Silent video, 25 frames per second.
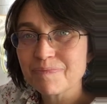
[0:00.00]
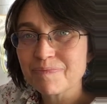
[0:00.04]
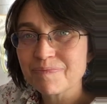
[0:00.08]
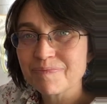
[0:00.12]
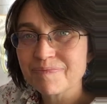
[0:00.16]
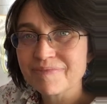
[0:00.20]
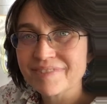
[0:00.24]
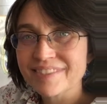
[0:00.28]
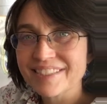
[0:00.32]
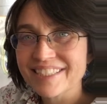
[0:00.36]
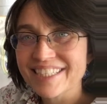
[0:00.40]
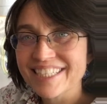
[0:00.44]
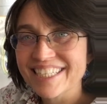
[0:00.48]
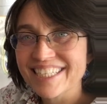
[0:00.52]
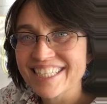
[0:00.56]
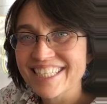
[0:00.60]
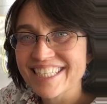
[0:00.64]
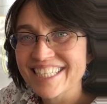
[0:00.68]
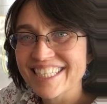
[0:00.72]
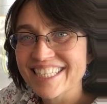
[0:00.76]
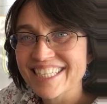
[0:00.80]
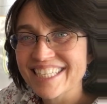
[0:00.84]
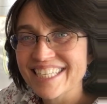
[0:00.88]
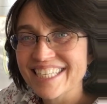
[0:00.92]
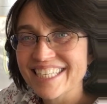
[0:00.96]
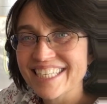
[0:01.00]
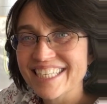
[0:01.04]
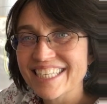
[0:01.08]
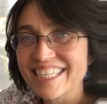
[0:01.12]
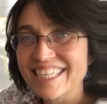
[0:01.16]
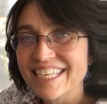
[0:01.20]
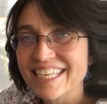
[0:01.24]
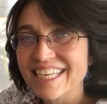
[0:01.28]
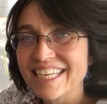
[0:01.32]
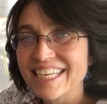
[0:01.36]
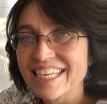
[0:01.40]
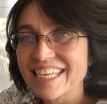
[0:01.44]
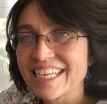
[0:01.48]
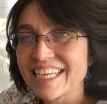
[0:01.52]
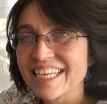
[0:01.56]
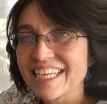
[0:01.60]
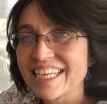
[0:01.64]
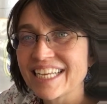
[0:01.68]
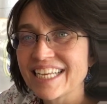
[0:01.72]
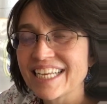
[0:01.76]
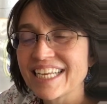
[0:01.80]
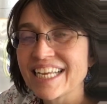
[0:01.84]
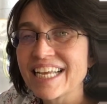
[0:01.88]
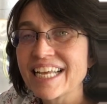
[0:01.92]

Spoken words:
[no speech]